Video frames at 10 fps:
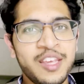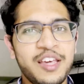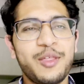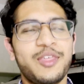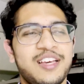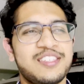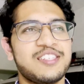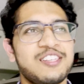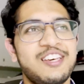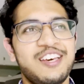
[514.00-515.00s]

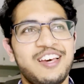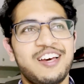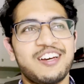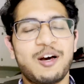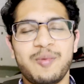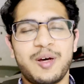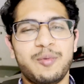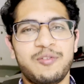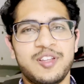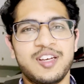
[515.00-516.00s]
things coming up
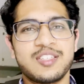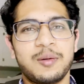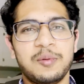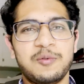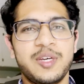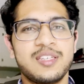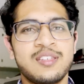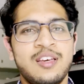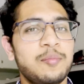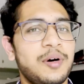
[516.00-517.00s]
over the next couple of weeks.
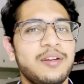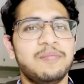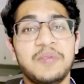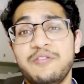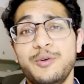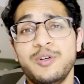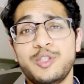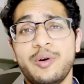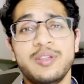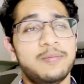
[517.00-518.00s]
But if you
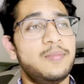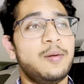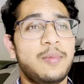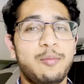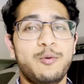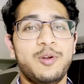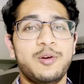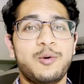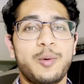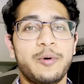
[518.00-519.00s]
enjoy them, then maybe we'll
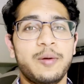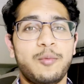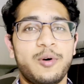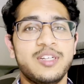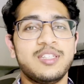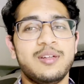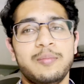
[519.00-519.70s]
incorporate more into them,